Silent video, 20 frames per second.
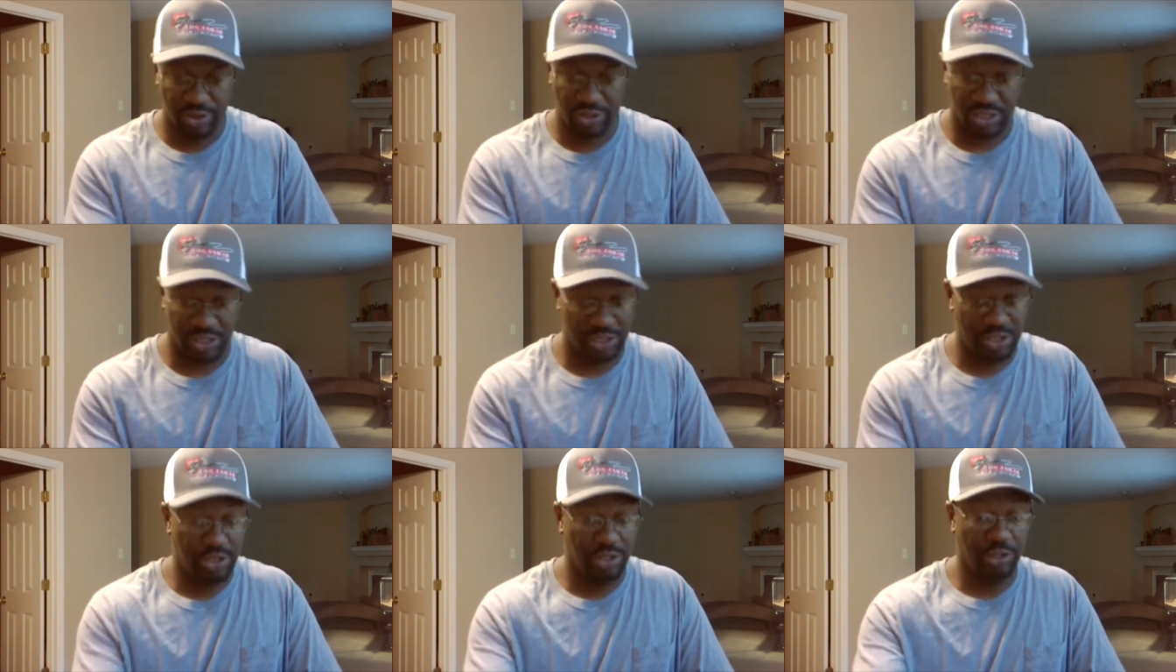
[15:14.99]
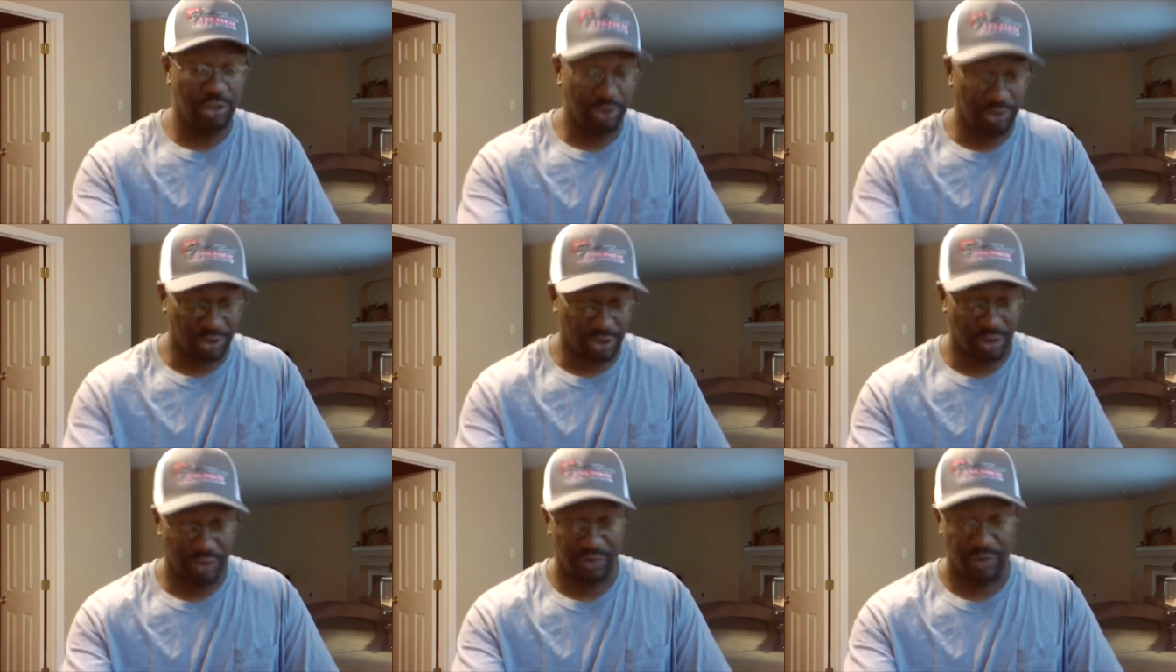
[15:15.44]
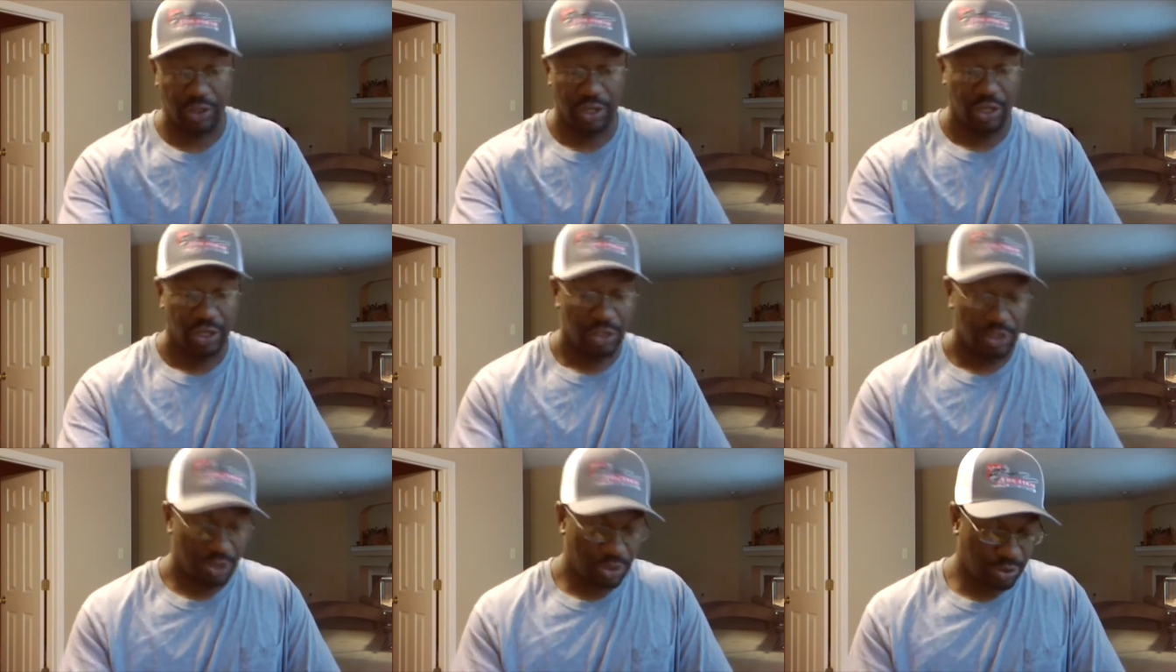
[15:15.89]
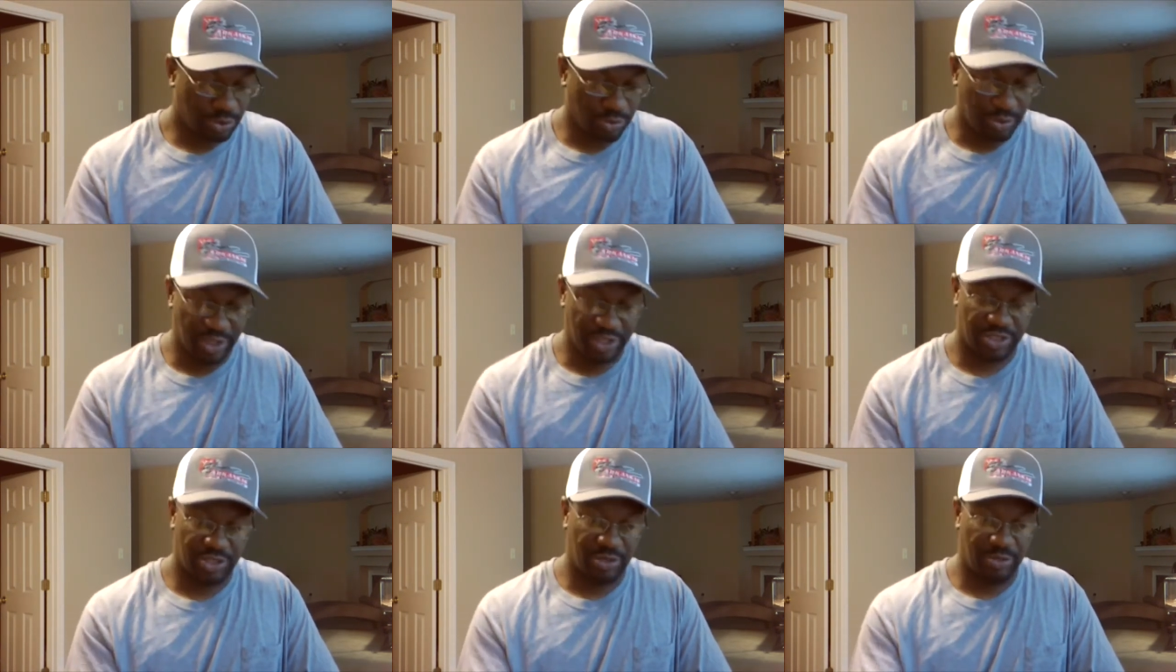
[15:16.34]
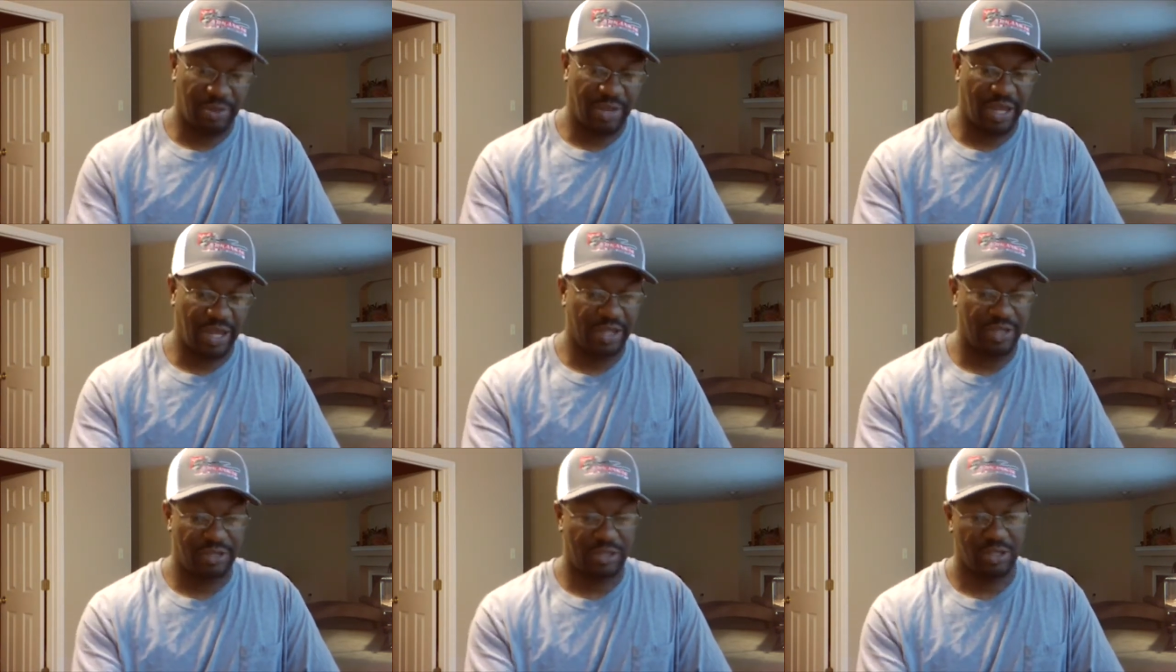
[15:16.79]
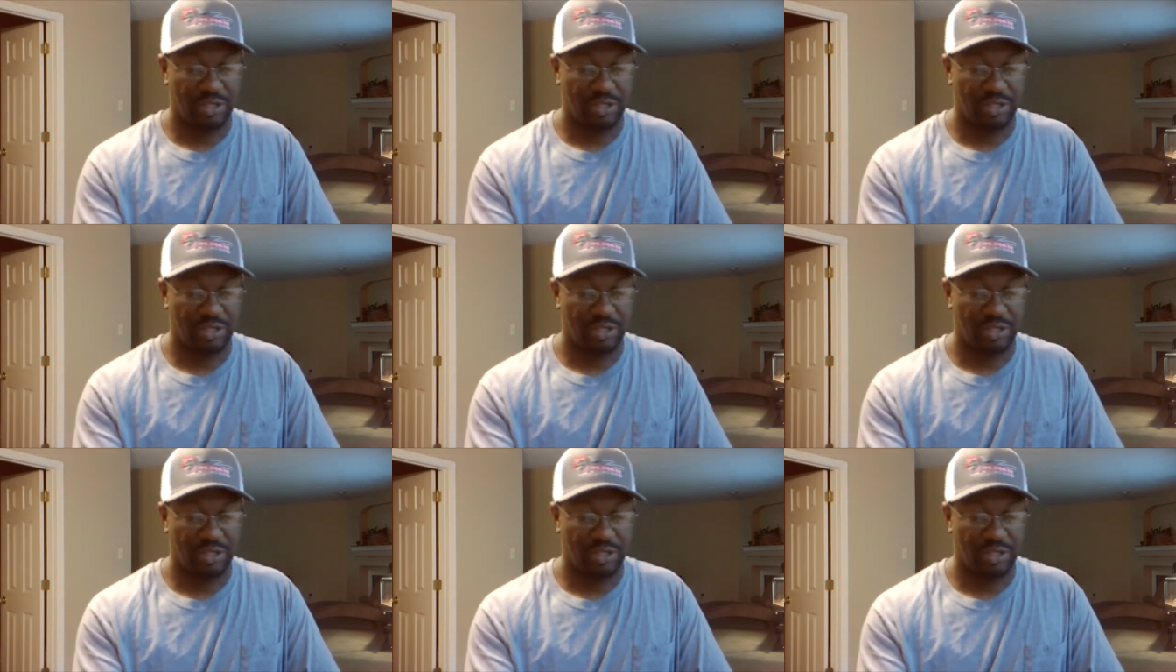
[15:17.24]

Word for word: exclusive to Monster Bass.